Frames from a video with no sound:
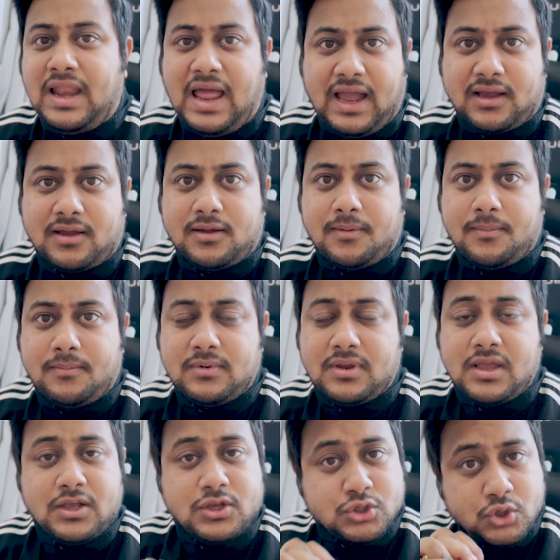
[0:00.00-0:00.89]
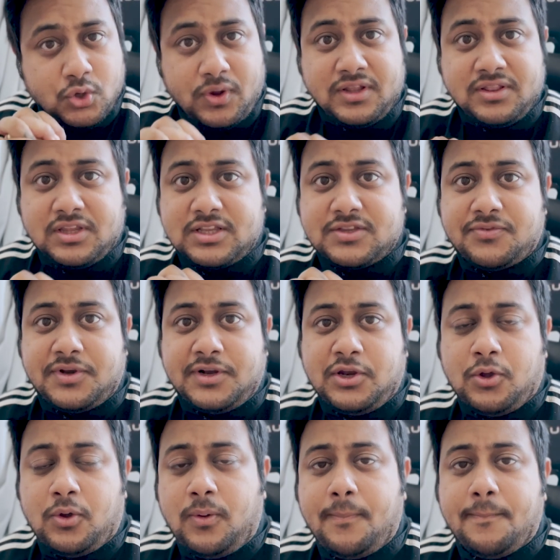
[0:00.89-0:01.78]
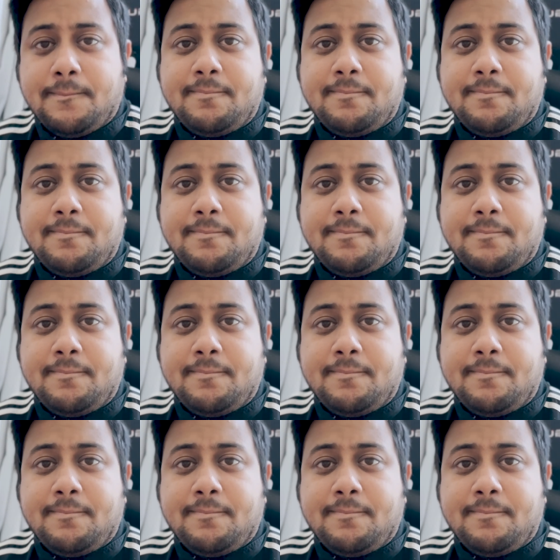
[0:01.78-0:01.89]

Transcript: lack so in this video